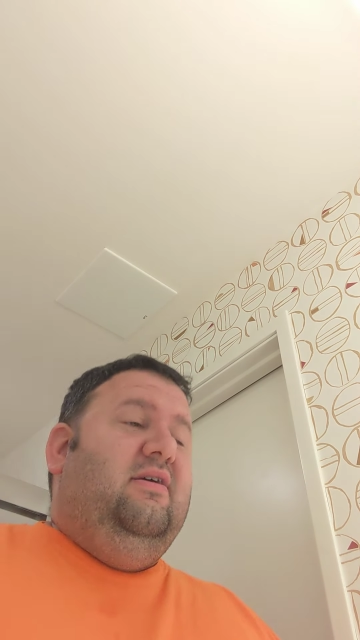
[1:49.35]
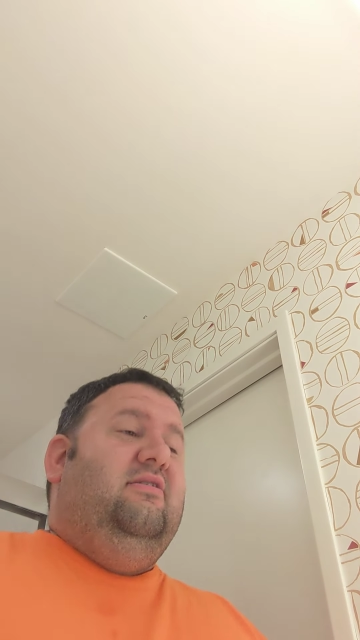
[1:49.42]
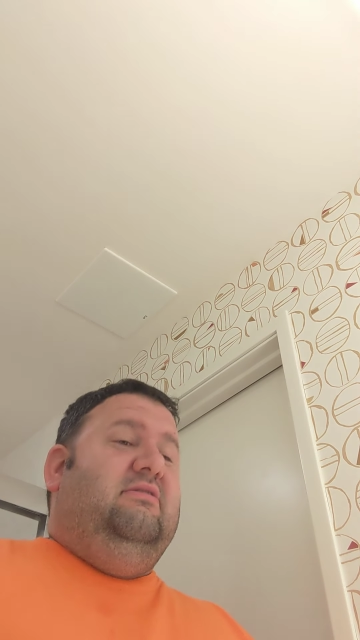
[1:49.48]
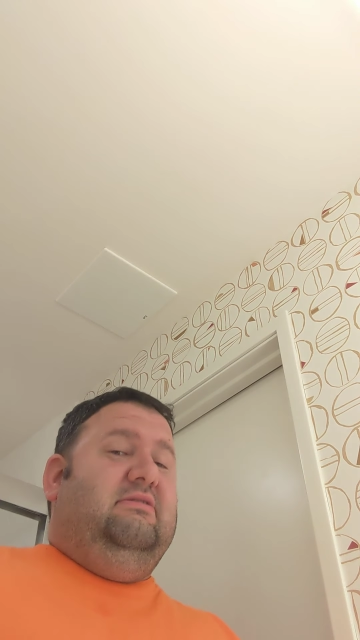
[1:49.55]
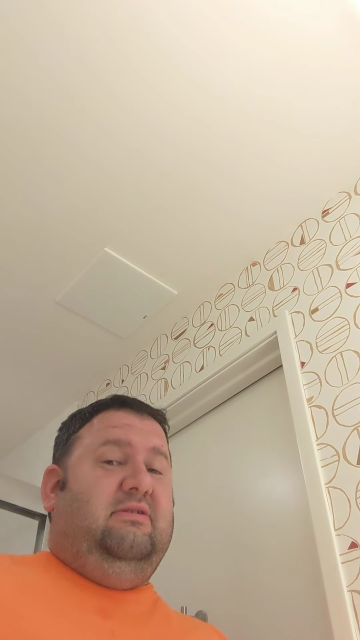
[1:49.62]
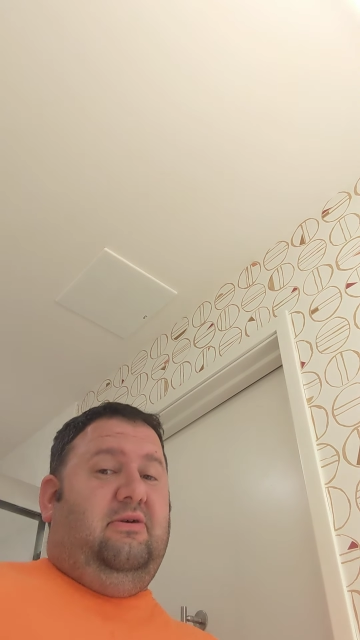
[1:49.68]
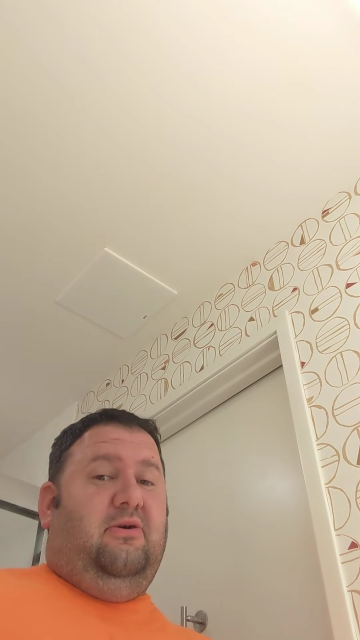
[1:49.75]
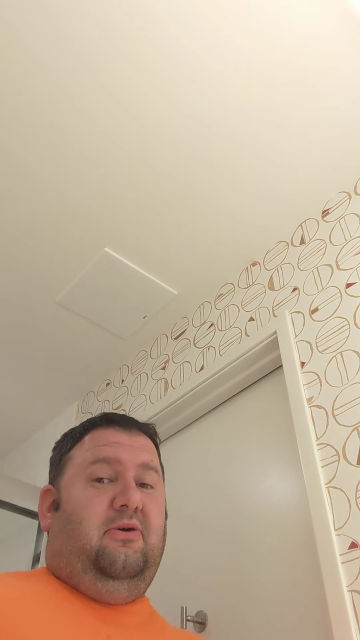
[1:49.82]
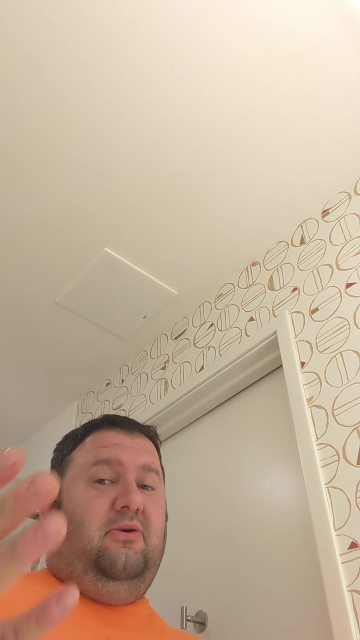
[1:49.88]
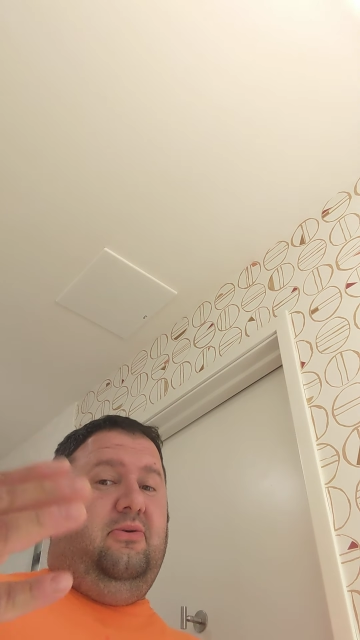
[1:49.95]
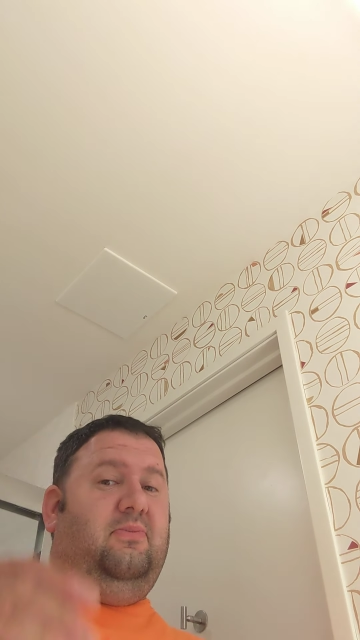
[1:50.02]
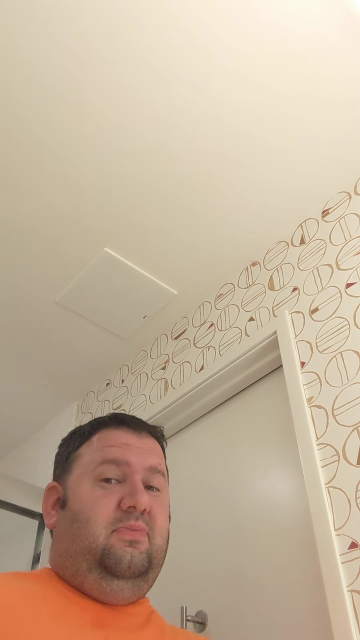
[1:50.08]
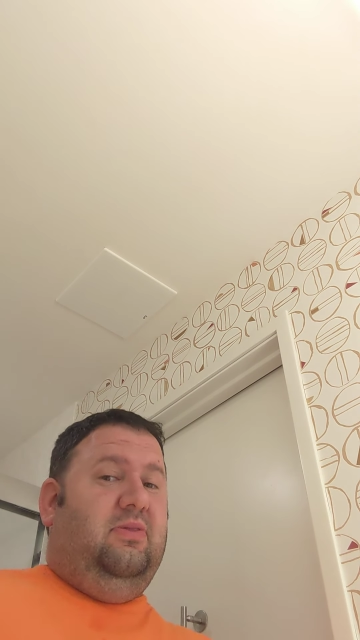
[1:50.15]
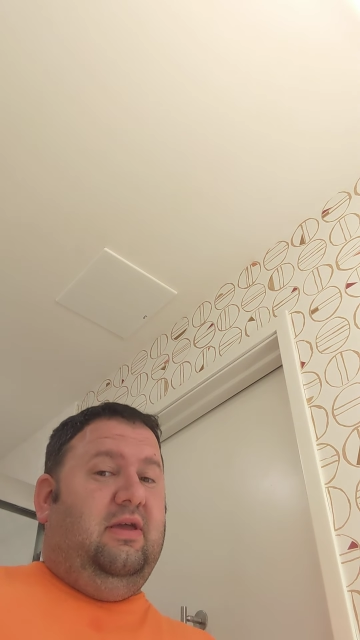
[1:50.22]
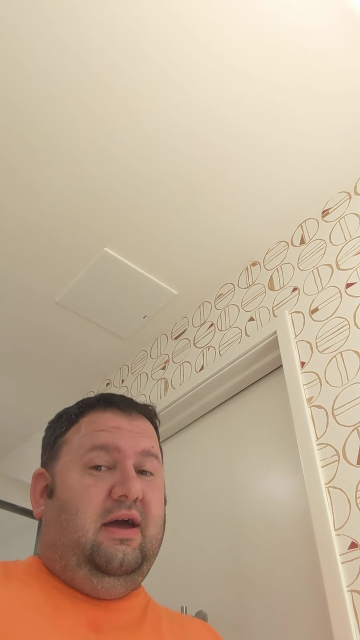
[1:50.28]

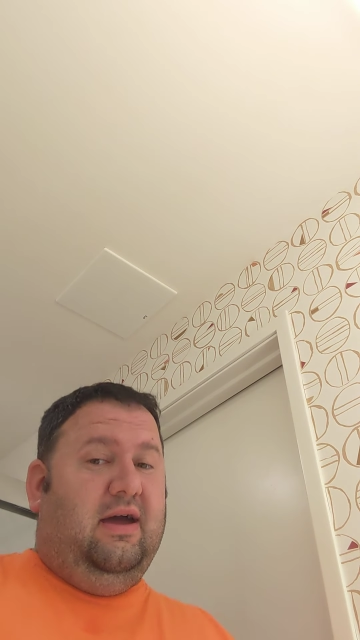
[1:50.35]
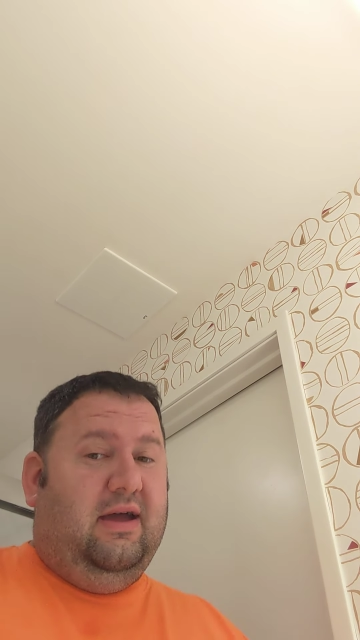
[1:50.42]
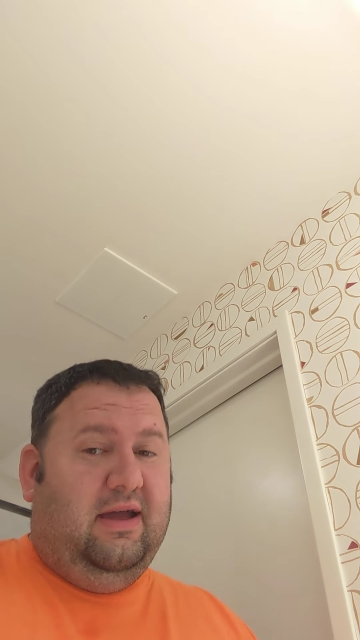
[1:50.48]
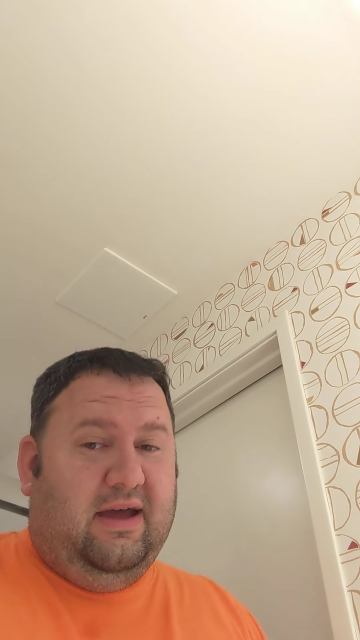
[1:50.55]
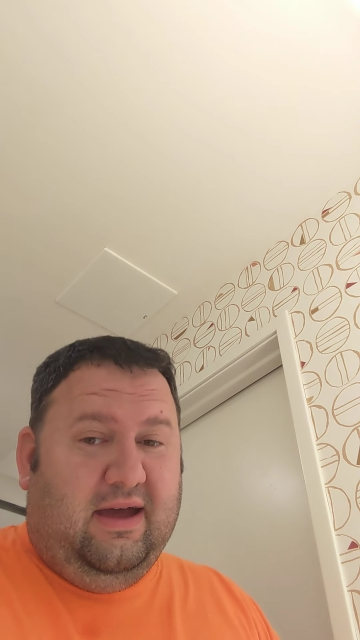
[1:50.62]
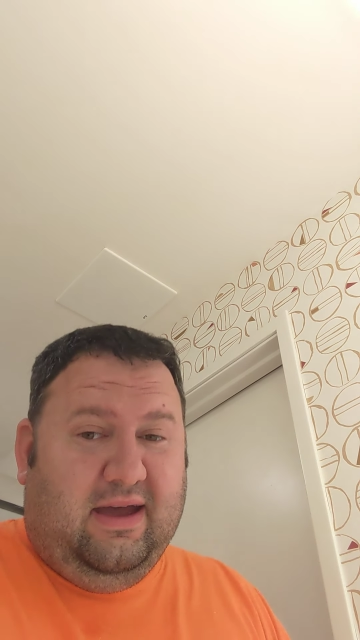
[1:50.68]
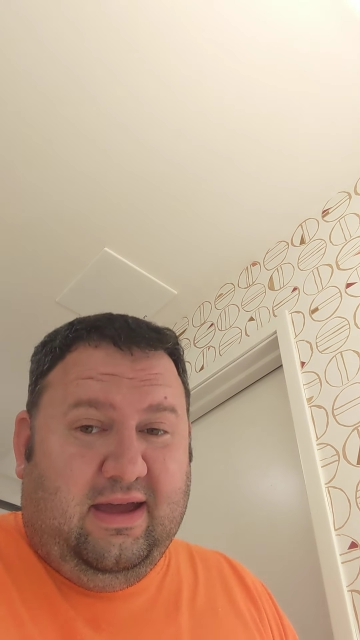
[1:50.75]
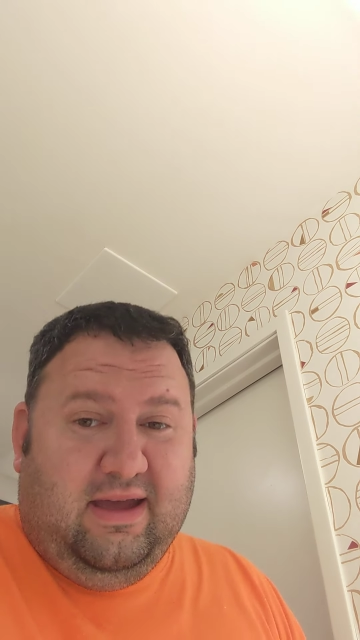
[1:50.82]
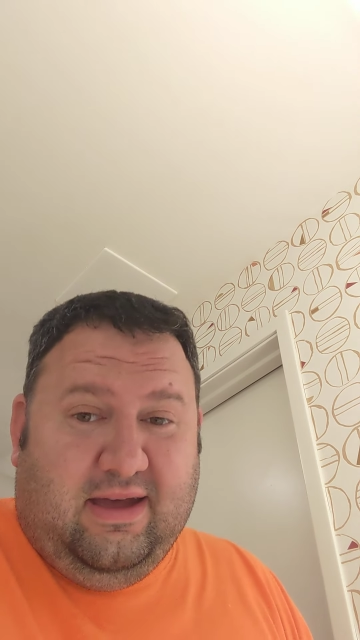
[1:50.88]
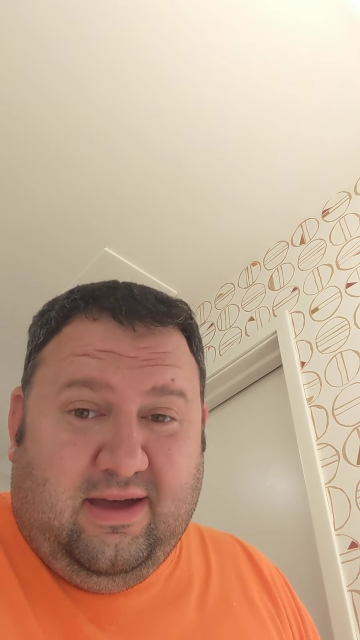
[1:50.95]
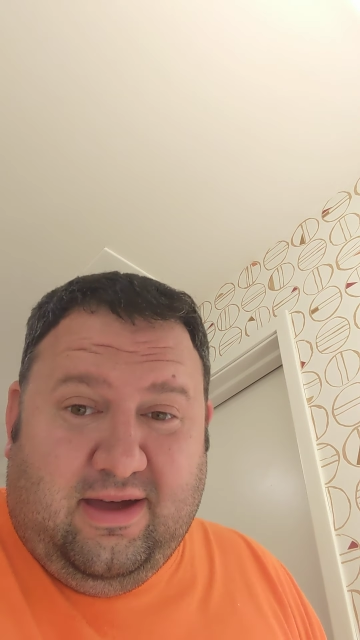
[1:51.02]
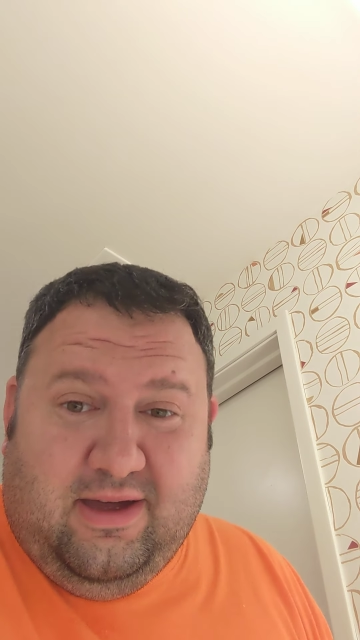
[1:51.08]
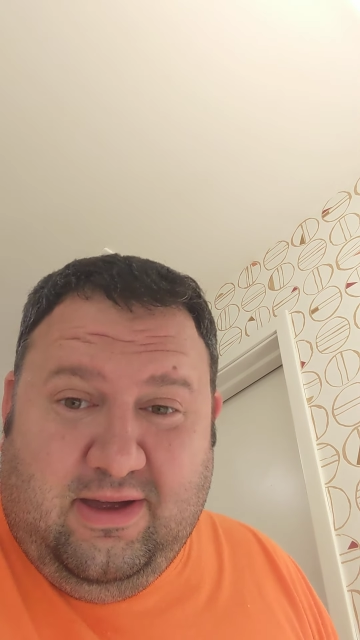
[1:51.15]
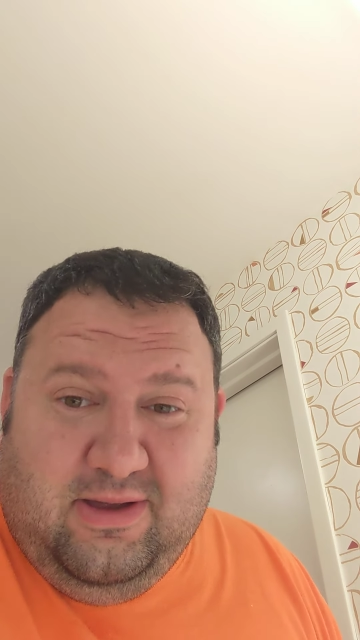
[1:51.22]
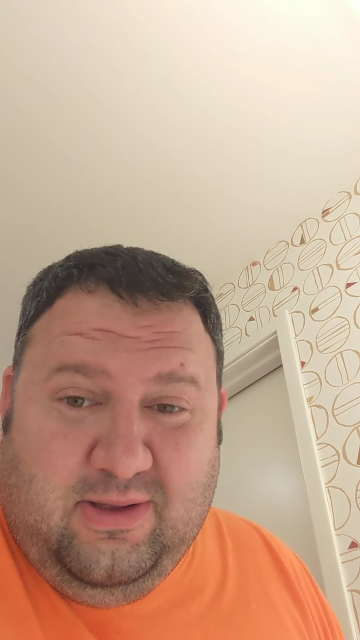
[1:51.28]
So
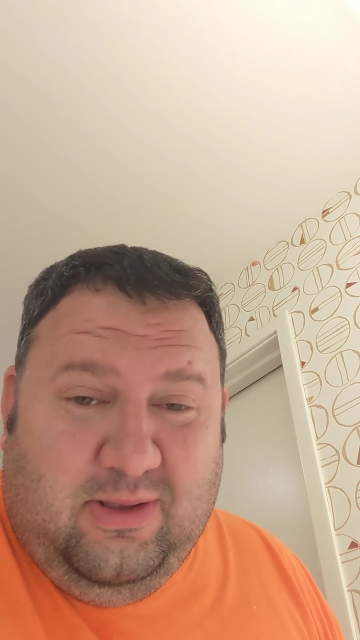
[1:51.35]
I